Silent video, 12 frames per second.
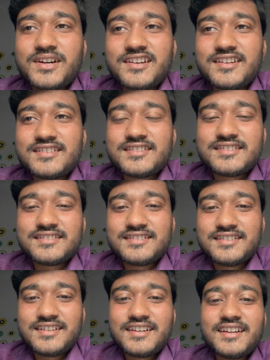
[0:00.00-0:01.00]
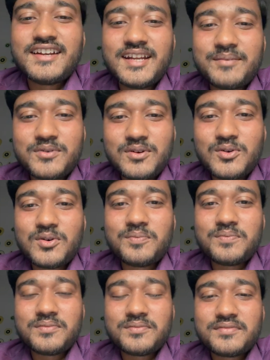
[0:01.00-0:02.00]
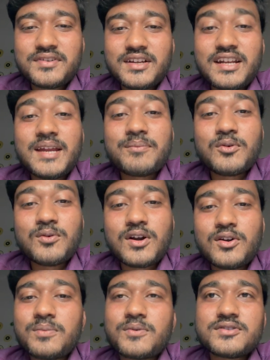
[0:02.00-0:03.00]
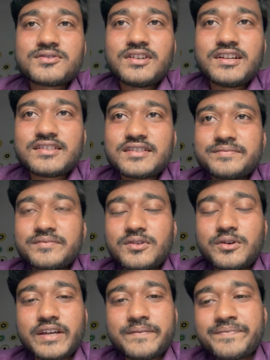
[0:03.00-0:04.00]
it is, left lobe, left lower lobe consolidation. Okay,